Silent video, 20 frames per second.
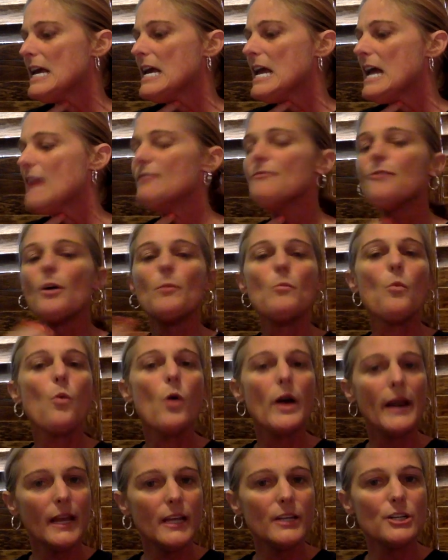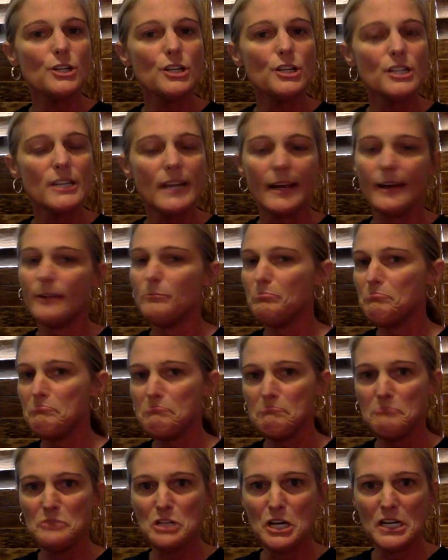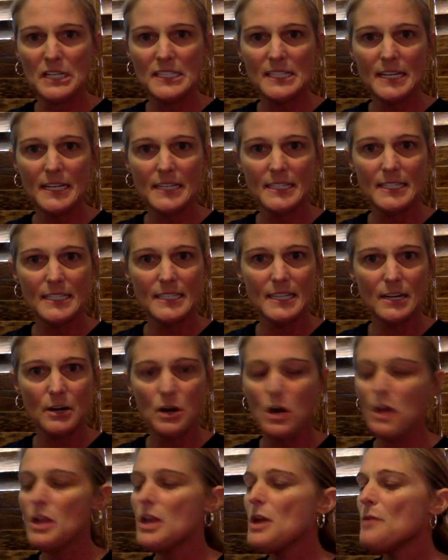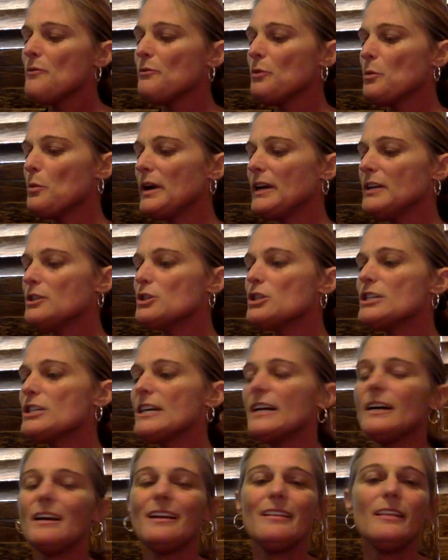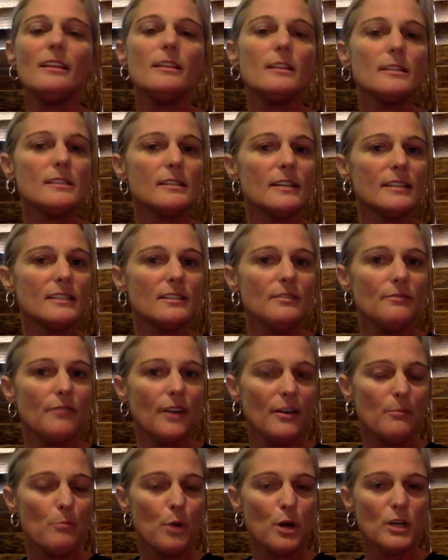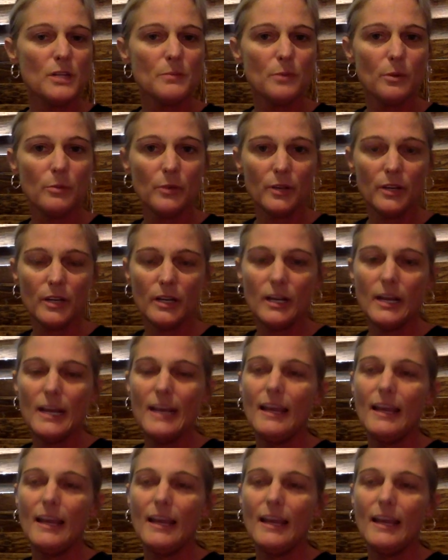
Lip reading: And from what I understand, not a scientist at all, from what I understand, anything that's less than 5 parts per million